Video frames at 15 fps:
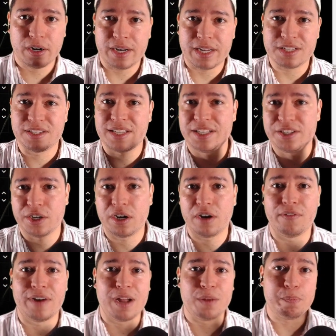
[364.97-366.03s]
is centered
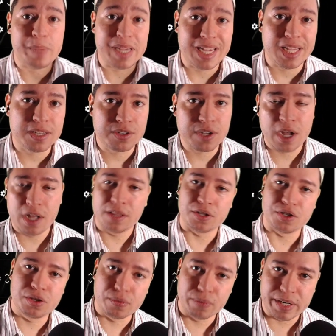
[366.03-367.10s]
around bees. There's
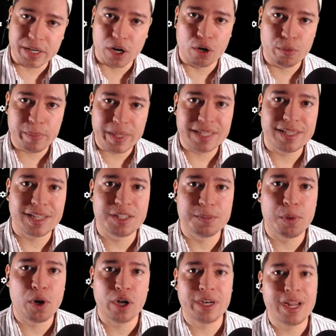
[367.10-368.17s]
3 comb bees that
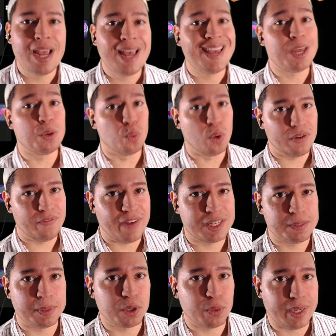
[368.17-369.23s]
spawn and 1
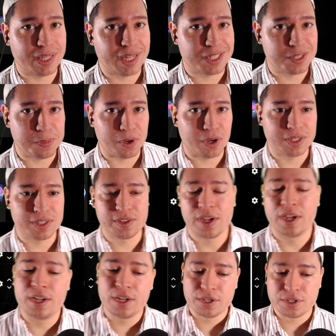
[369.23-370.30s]
Vespa Queen that spawns.
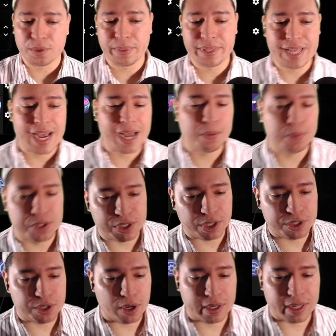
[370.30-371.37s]
So with that, we'll start
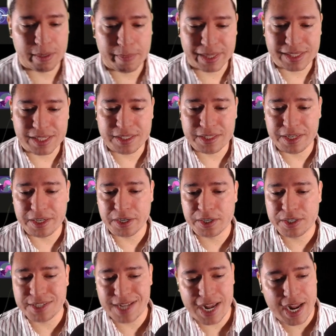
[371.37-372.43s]
talking about the
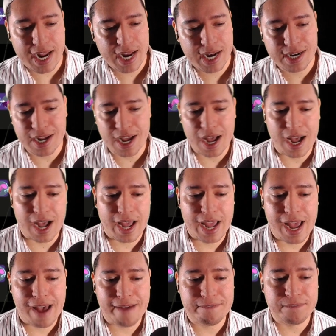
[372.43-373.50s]
tiers, and I
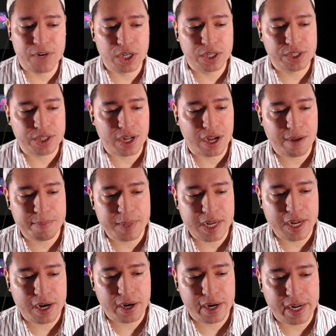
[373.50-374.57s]
have first up
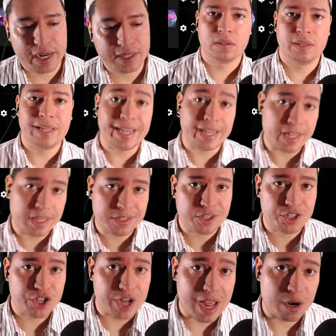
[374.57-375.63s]
here is Lick into
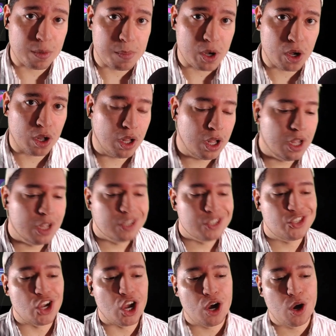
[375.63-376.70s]
Shadow Ball.
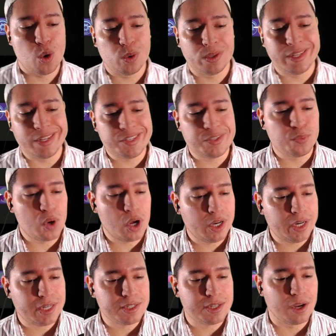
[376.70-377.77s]
So this one
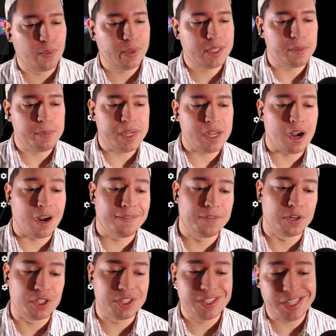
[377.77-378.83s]
is going to be our
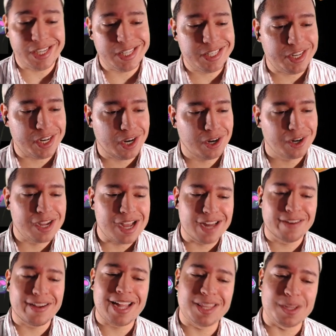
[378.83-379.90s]
first C tier, kind of
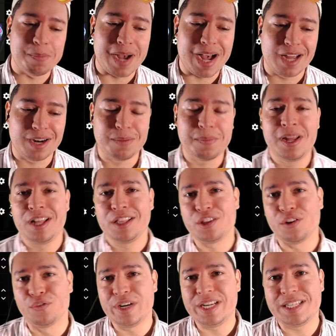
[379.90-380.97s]
at the bottom. The
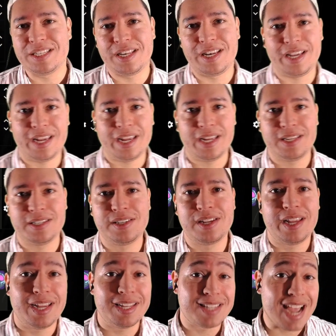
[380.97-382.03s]
reason is
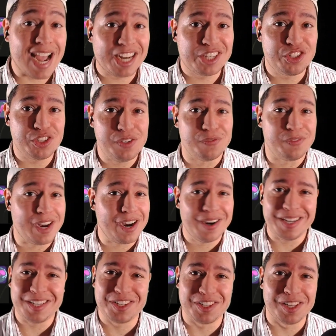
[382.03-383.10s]
it's actually very
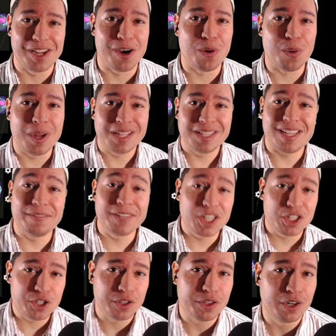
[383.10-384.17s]
slow.
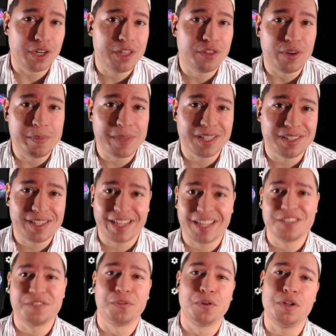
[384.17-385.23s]
733 milliseconds,
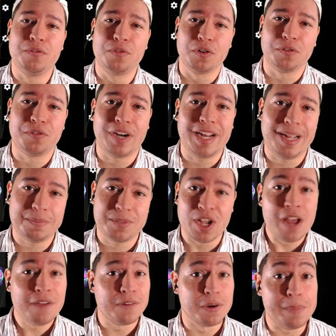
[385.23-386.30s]
44 frames.
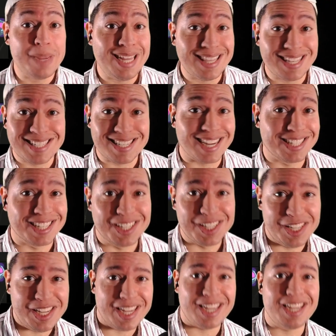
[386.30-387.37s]
For me, this
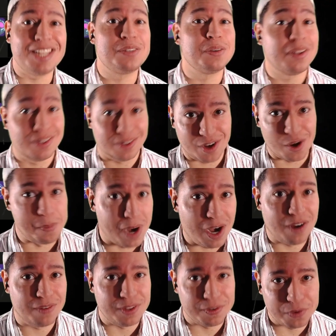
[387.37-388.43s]
technically is
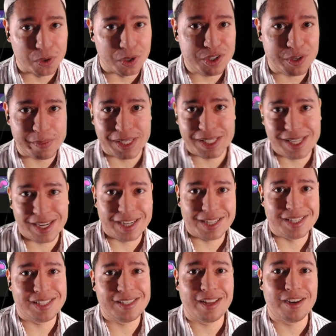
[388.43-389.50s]
above the 400 milliseconds I
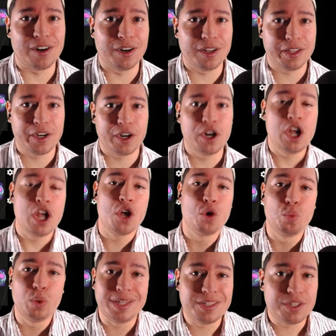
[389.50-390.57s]
said earlier.
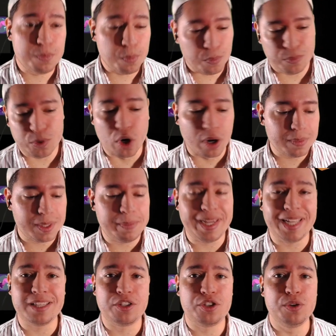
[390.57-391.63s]
Would normally be in
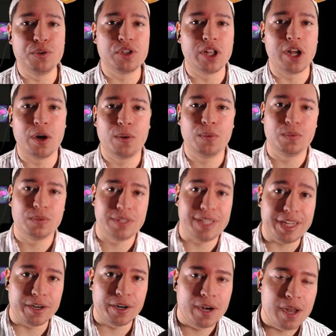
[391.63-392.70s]
the too slow
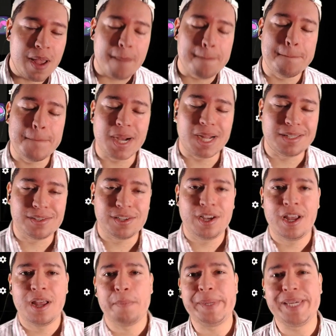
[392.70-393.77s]
tier, but
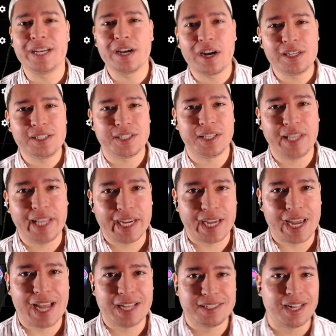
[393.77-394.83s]
because Lick
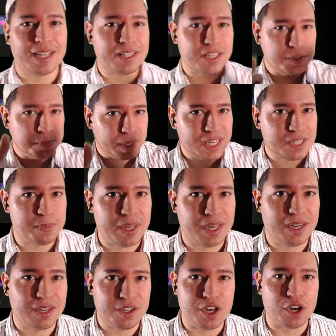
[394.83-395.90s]
has that displacement,
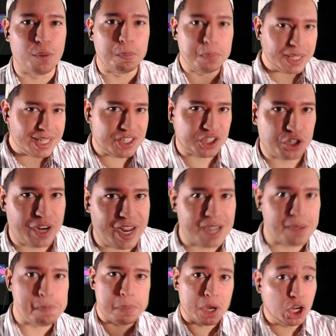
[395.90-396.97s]
you know, blitzcrank
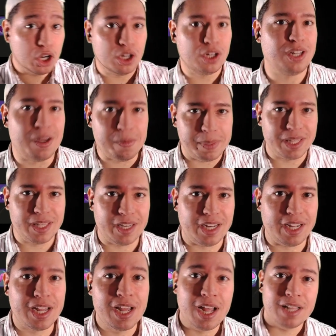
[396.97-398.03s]
pull ability
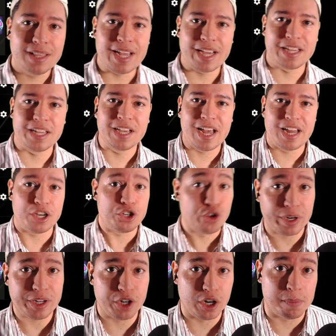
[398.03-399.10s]
that can kind of
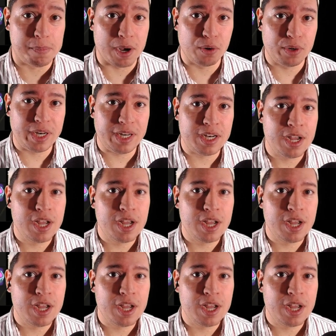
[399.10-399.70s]
trick your opponent,